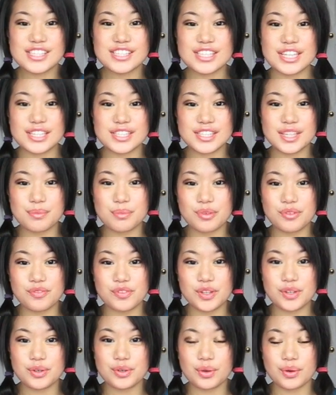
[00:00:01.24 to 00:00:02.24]
So some
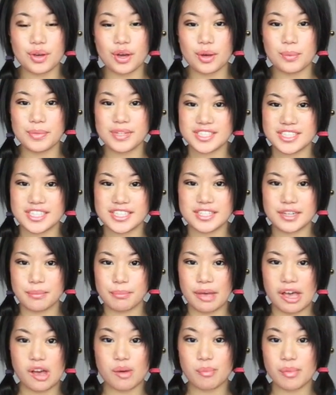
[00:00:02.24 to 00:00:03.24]
of you commented
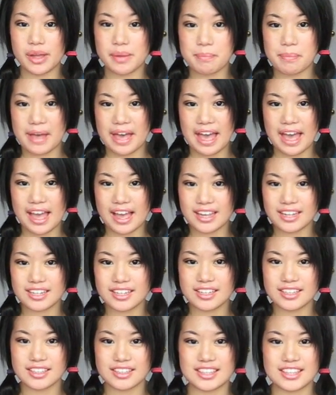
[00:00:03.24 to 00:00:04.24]
about my bag,